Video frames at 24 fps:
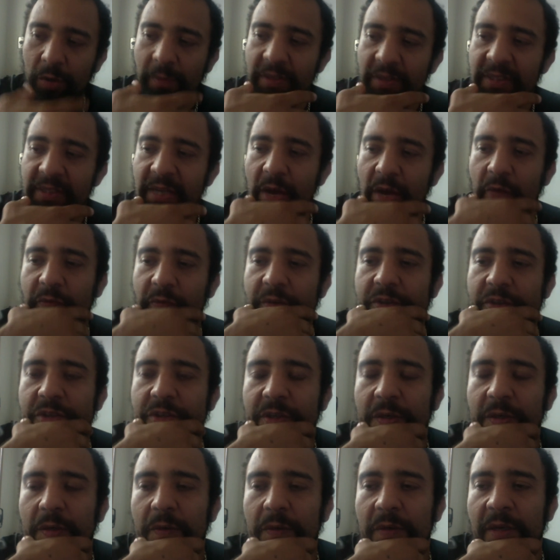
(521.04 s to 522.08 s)
yeah. selfish, you
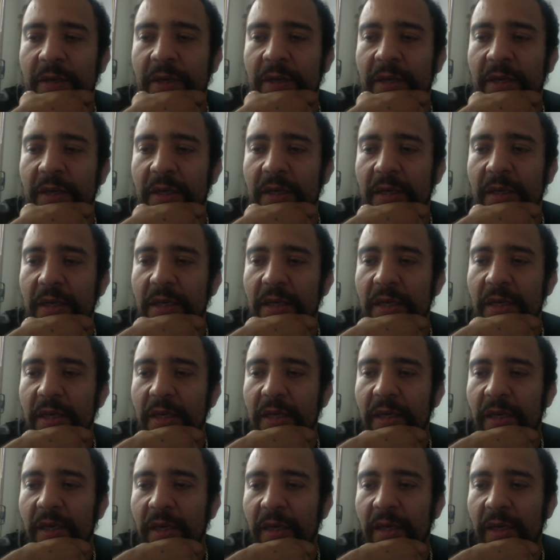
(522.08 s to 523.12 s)
know, yeah. and
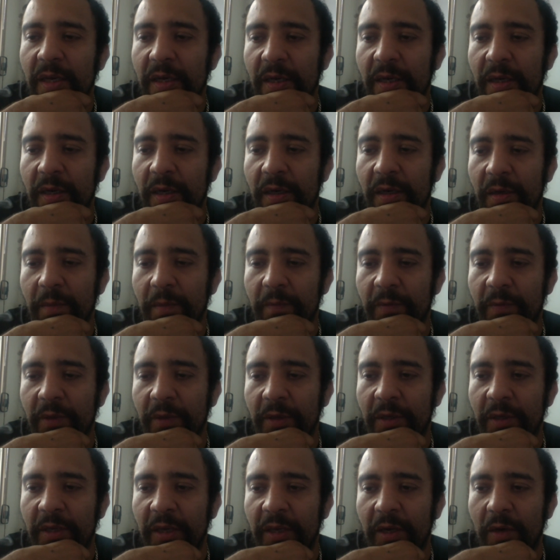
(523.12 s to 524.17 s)
and um
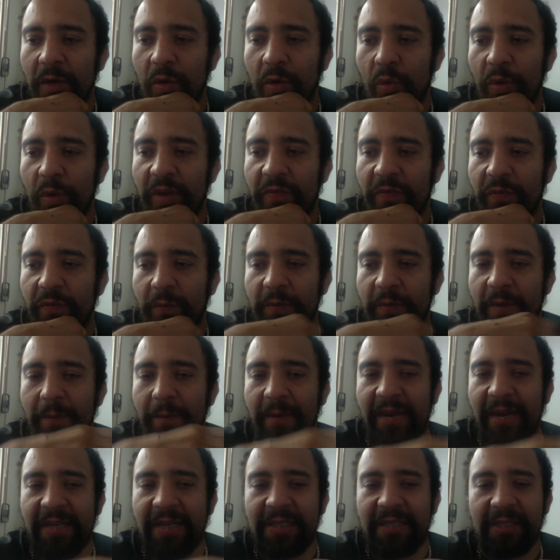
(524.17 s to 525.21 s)
and getting away from the
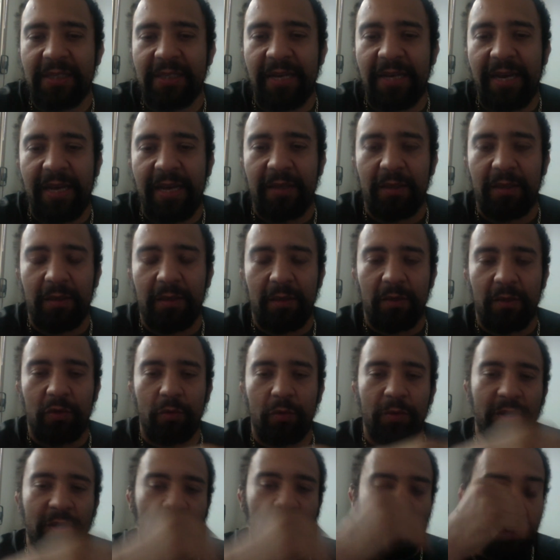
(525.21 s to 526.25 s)
mindset to
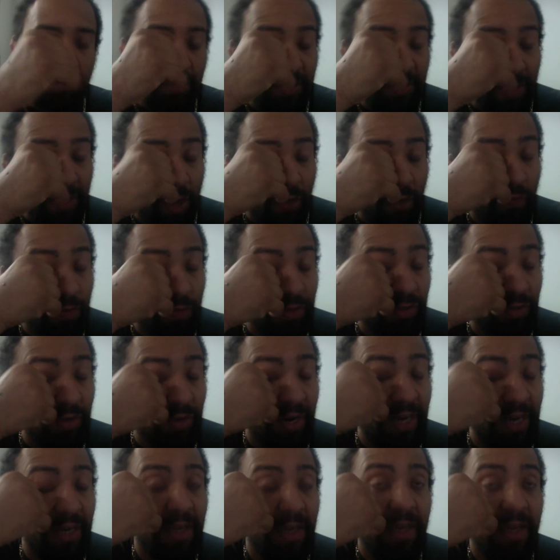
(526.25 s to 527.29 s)
become selfless,
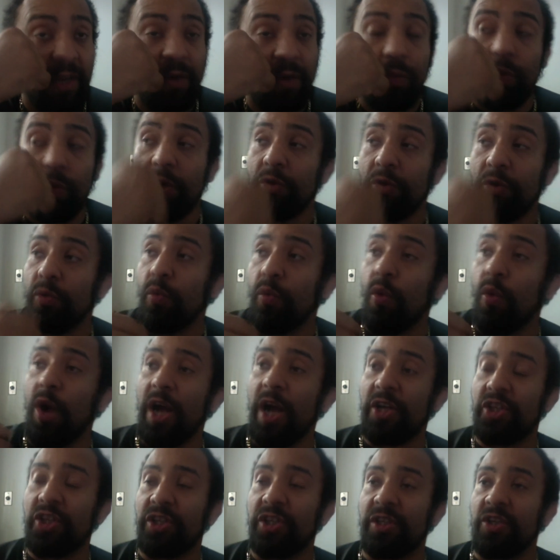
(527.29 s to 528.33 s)
right? Where you're
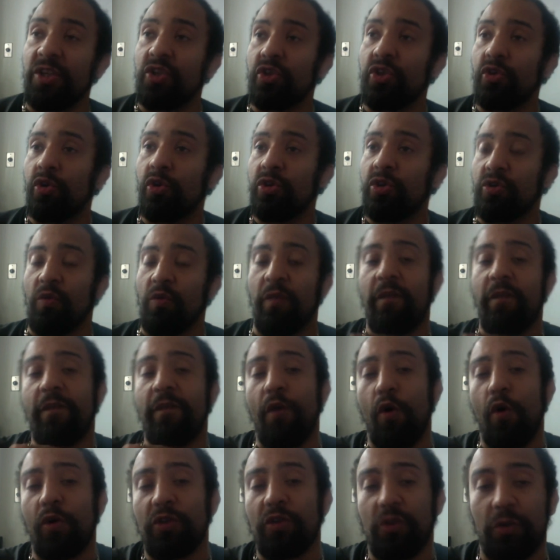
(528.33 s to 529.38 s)
watching the students, you
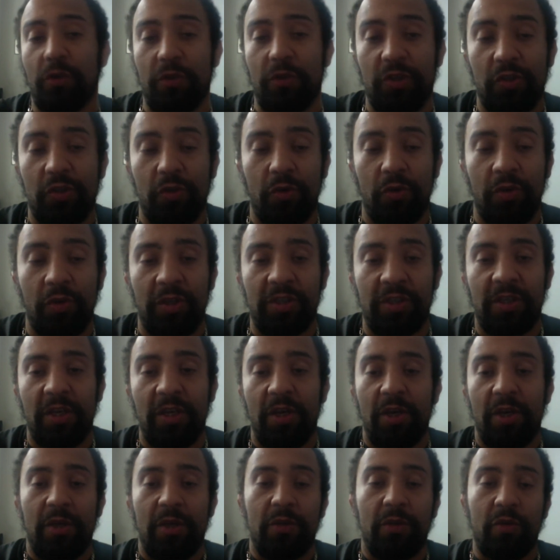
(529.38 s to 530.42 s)
focus on the students.
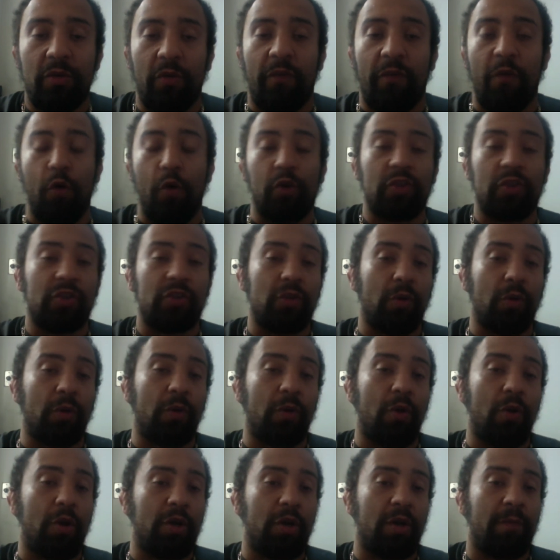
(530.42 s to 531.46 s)
Your focus no
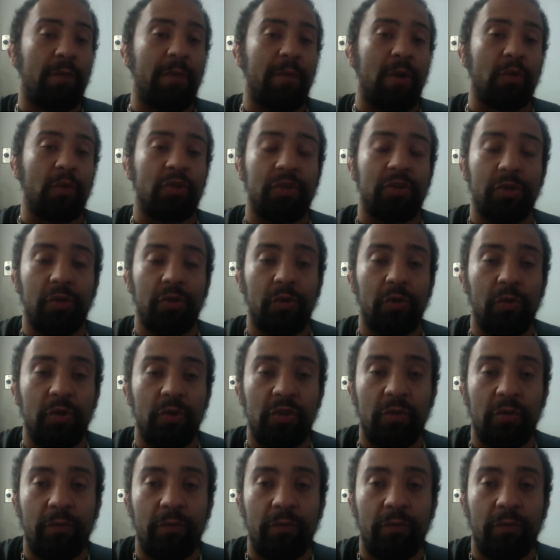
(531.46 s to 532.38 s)
longer about you. Is